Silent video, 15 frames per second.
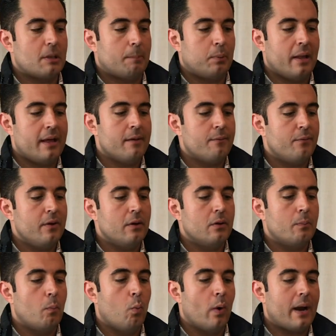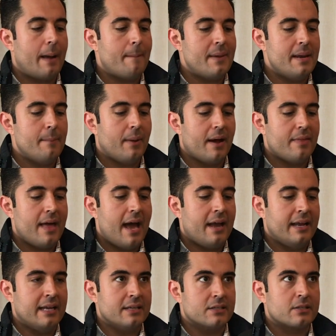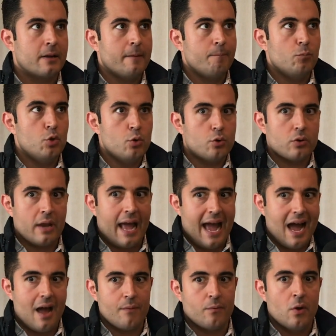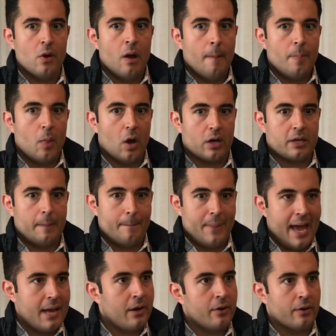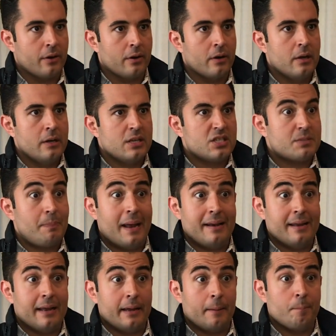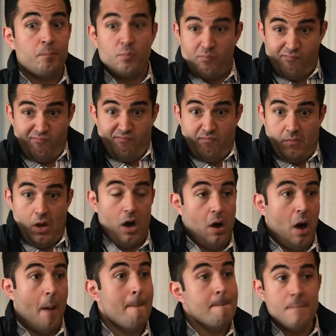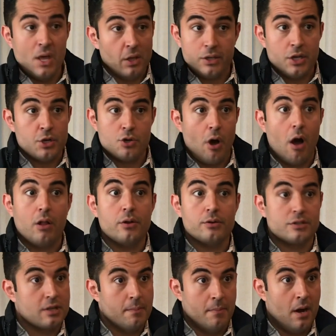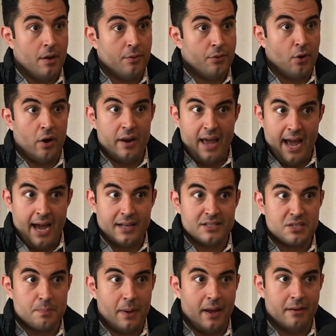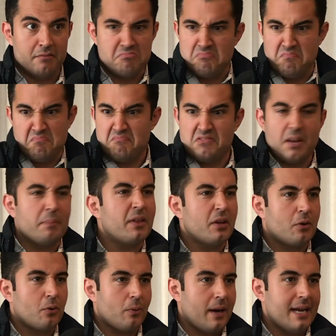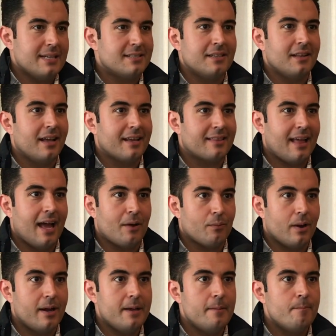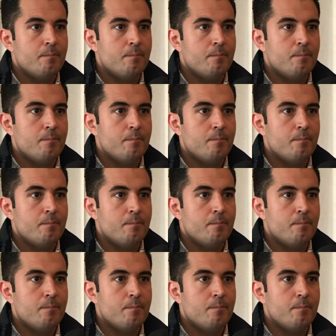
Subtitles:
playing field. What I mean by that is you could have a competitor spending $1 million a month on ad spend, something crazy like that, right?